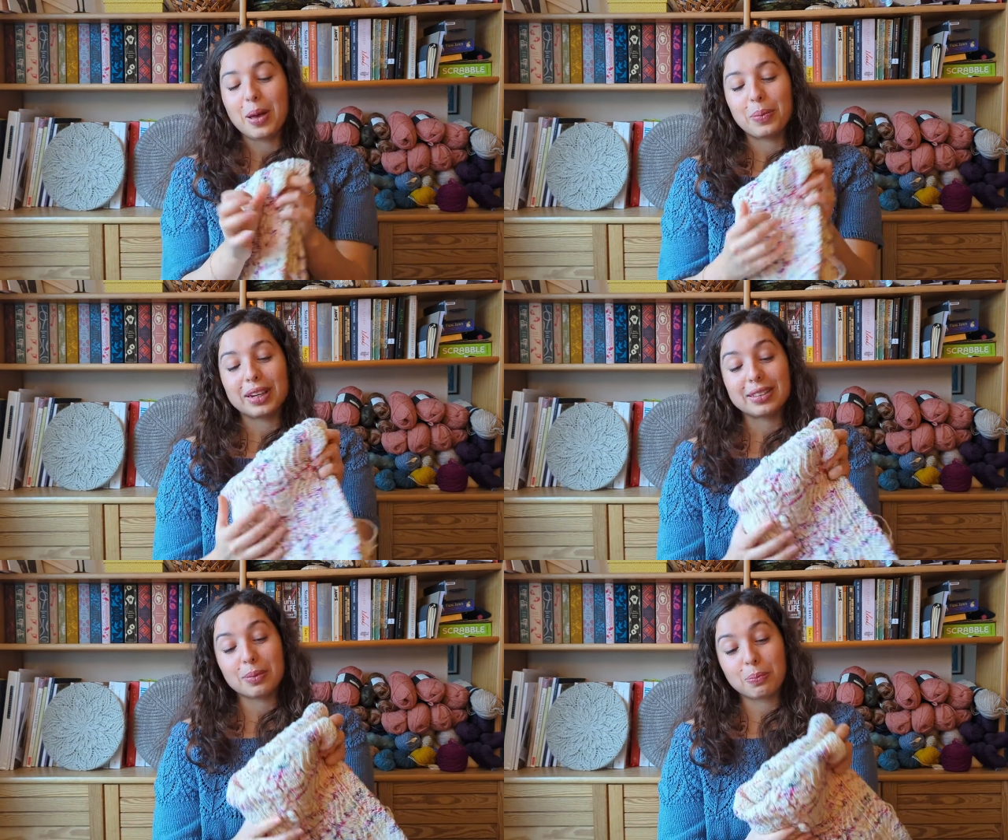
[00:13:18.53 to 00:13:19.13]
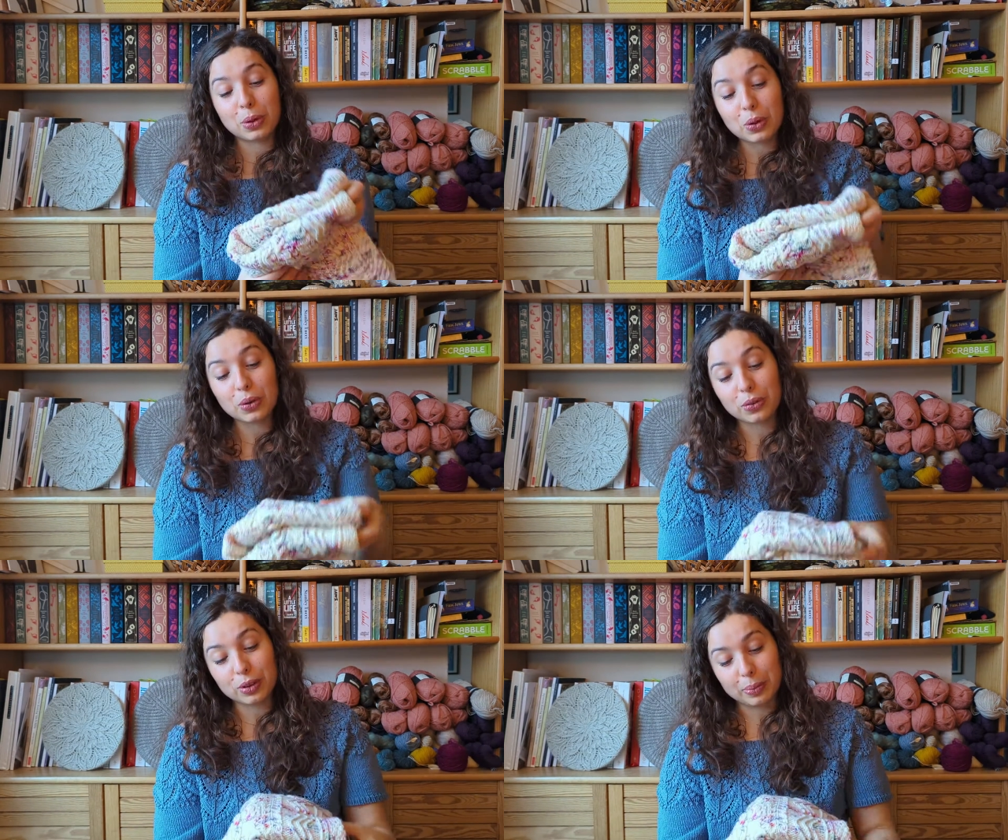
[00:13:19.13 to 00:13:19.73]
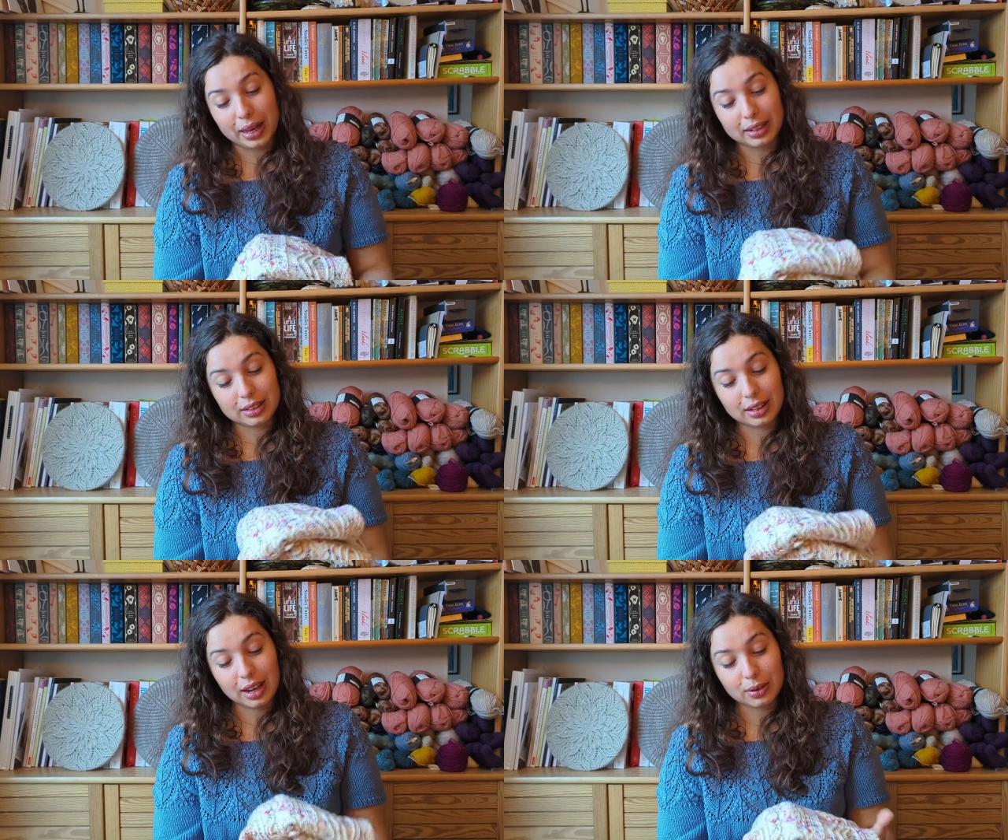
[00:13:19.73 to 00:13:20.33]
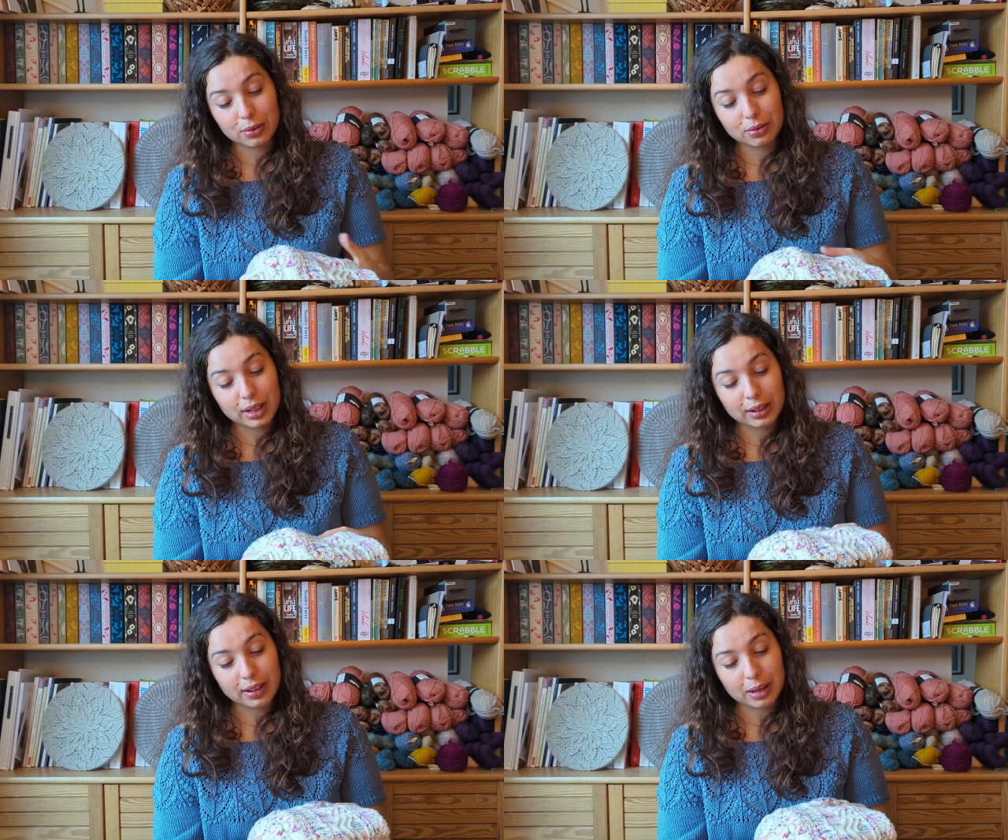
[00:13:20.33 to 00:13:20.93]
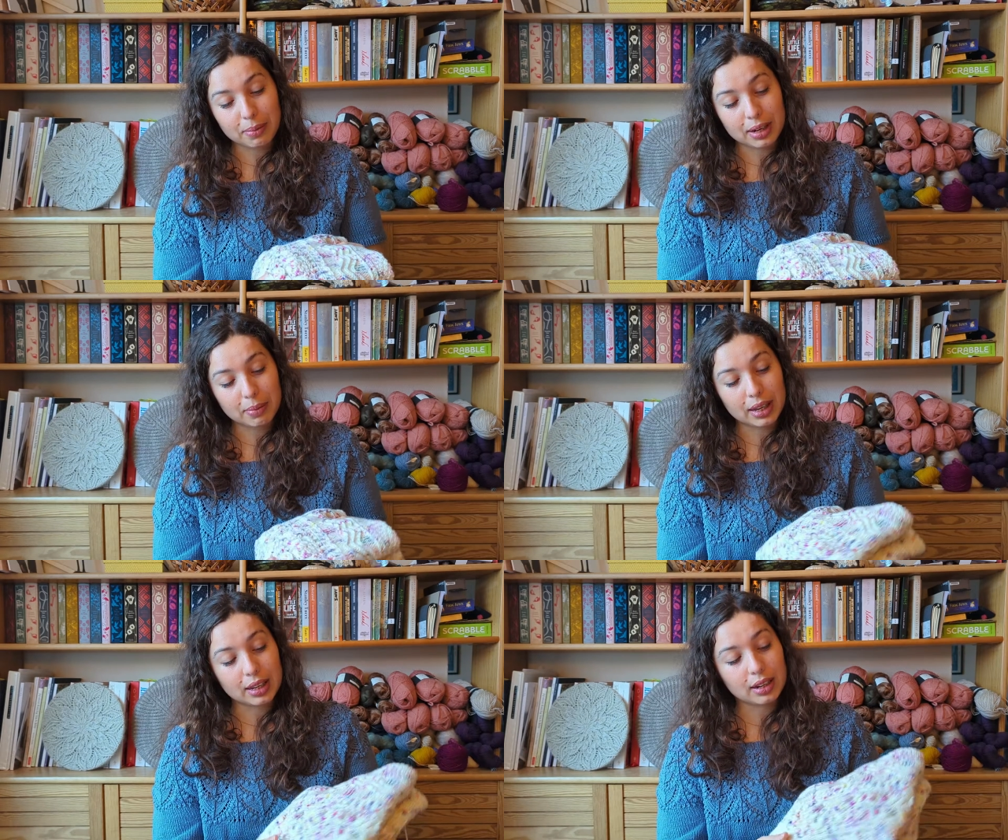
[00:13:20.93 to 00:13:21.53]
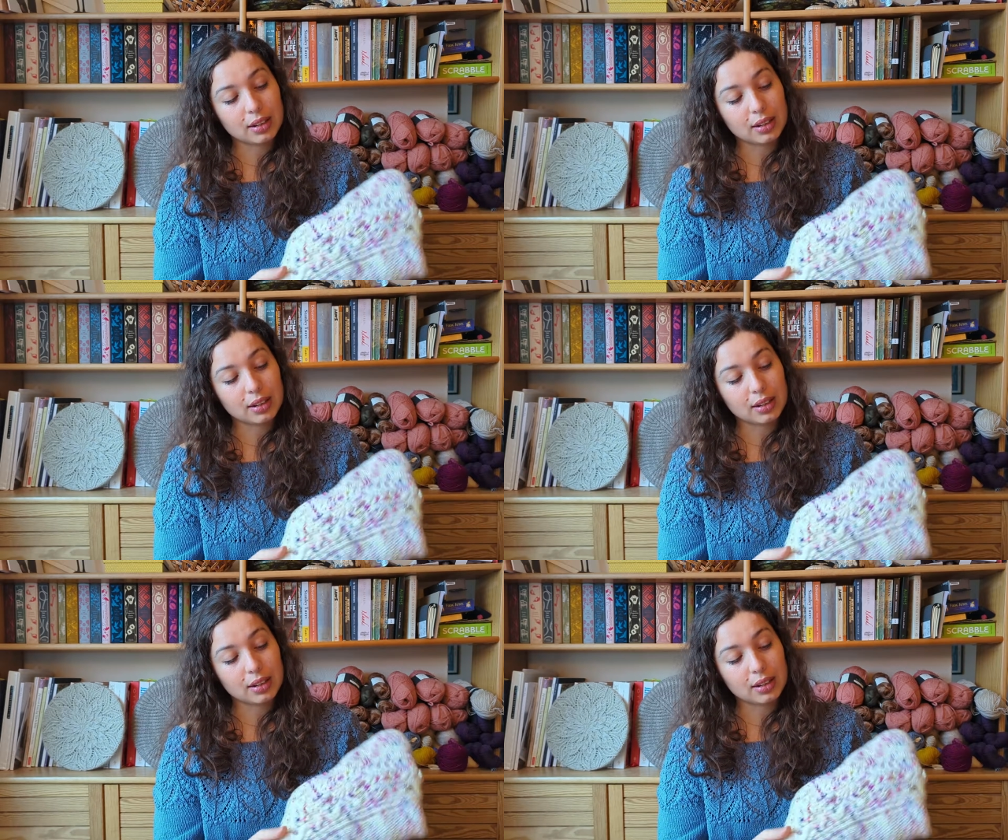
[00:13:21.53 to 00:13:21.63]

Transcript: But it's a beautiful pattern. I would really recommend making it.